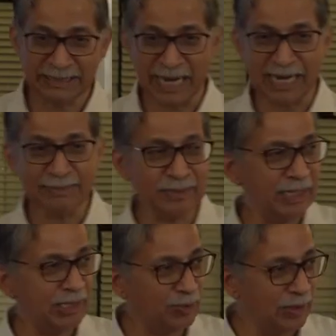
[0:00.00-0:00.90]
time
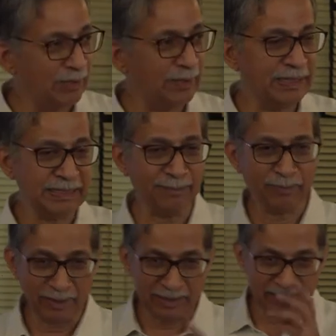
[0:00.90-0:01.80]
it will be
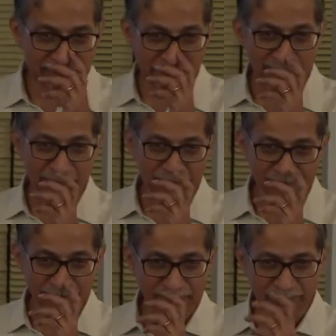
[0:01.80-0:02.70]
temporarily stable
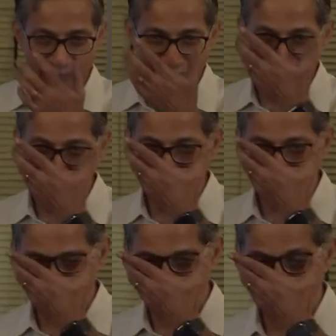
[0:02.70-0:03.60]
hmm,
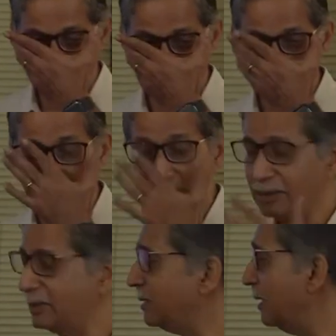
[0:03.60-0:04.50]
it
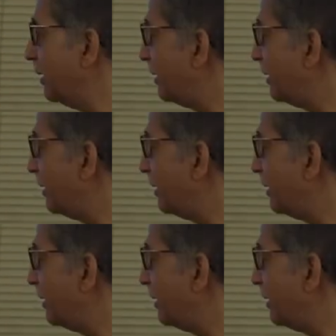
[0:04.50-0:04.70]
is uh,